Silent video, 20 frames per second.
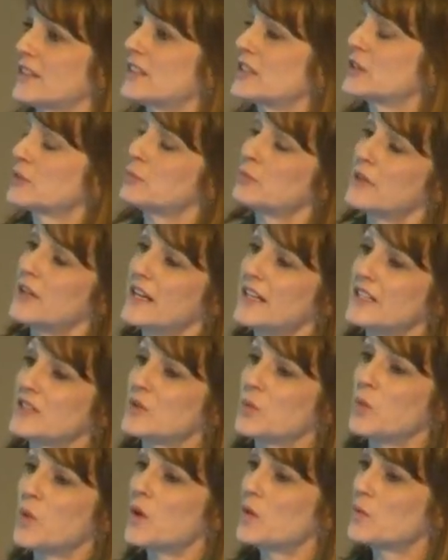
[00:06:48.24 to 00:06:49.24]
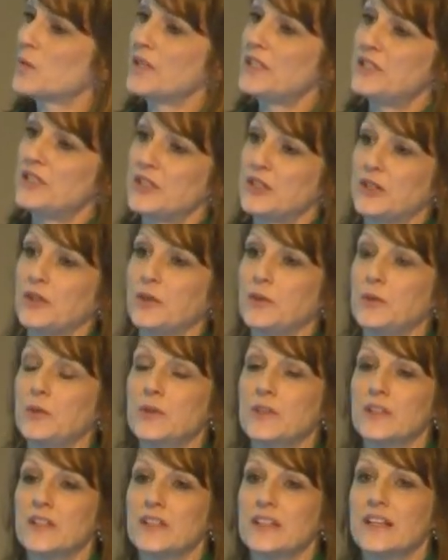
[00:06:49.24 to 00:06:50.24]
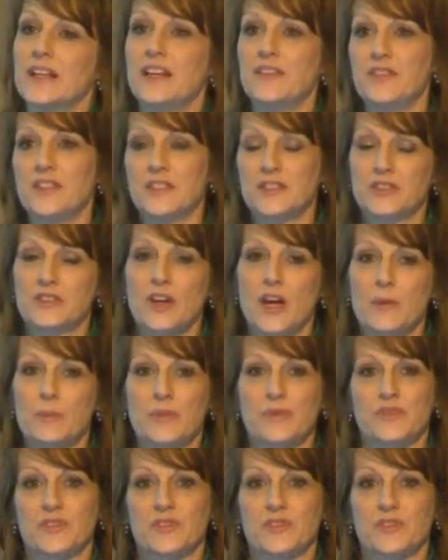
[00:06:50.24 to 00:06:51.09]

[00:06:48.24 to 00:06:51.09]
that explains what we do in this type of